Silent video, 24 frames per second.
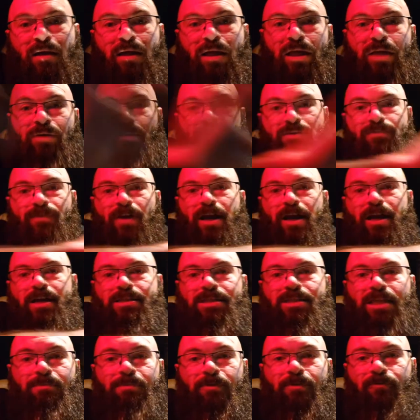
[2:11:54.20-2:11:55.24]
was very
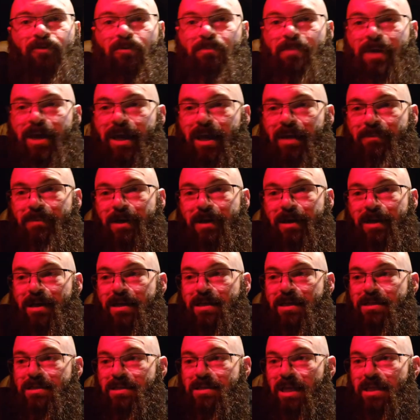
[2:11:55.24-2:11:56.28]
simple for me
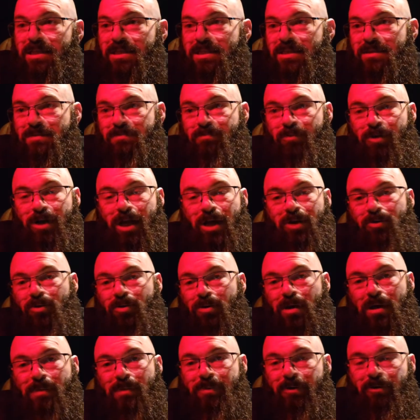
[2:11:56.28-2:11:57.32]
because that's what I
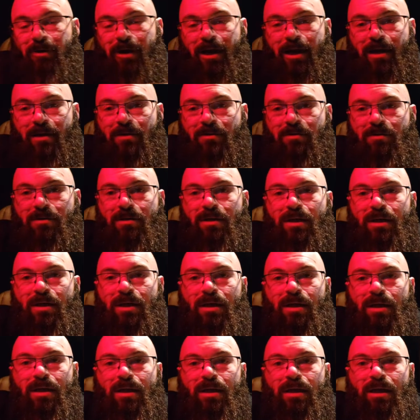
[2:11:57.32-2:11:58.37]
grew up around.
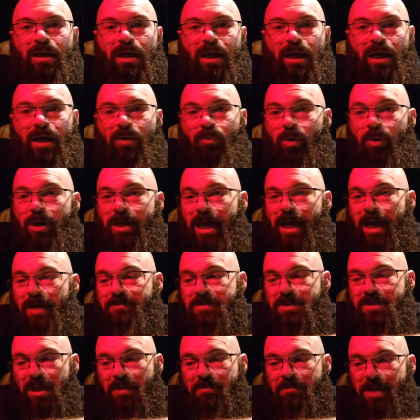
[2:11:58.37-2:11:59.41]
I have
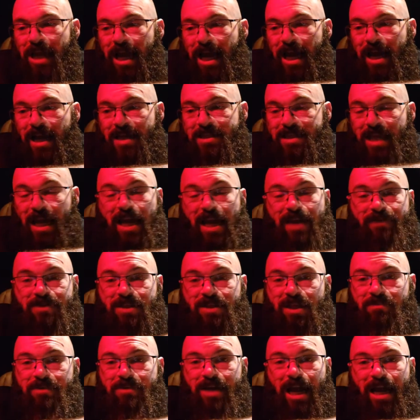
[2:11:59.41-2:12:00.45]
some guys
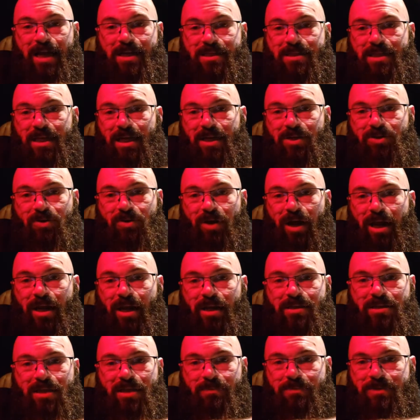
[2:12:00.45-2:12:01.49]
that I
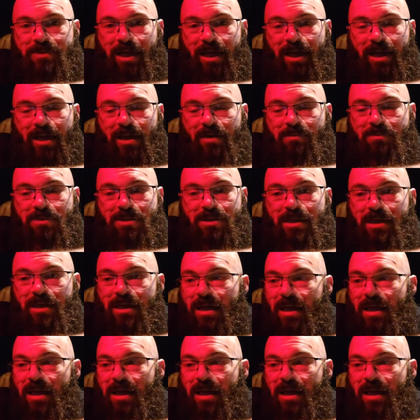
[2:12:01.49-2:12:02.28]
train sometimes,